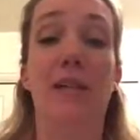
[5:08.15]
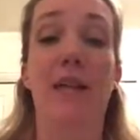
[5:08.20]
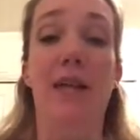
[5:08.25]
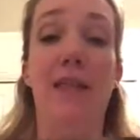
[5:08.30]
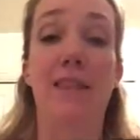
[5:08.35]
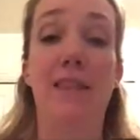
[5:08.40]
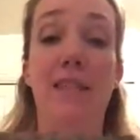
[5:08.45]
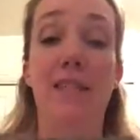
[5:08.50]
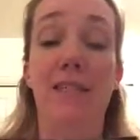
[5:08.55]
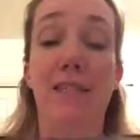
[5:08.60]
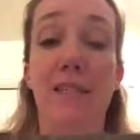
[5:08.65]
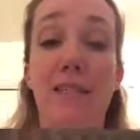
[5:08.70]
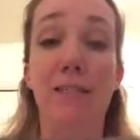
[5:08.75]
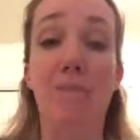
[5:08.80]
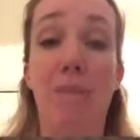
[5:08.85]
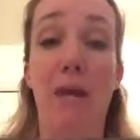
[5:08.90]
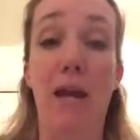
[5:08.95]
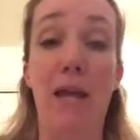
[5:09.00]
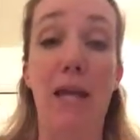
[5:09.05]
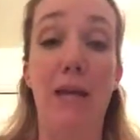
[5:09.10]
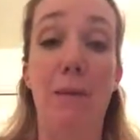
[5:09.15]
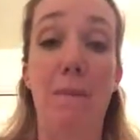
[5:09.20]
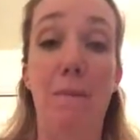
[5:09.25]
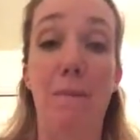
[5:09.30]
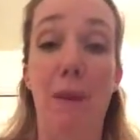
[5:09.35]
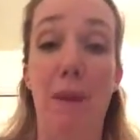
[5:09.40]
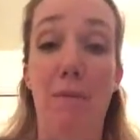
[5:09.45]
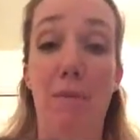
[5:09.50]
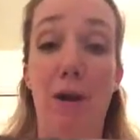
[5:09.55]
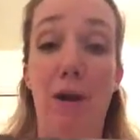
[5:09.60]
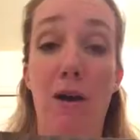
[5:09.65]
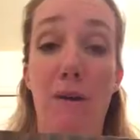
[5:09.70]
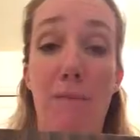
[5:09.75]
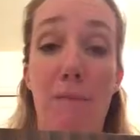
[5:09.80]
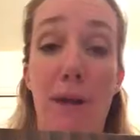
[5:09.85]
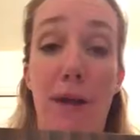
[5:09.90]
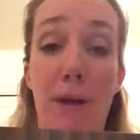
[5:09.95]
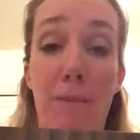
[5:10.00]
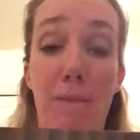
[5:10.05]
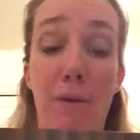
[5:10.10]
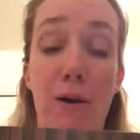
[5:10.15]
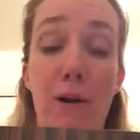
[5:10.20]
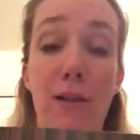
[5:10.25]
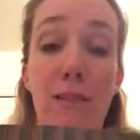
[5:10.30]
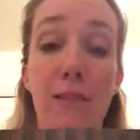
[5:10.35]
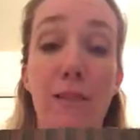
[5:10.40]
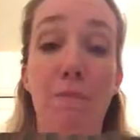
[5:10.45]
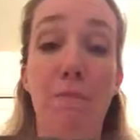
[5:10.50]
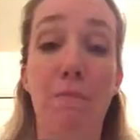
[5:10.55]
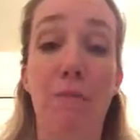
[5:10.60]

and this is my mama and papa.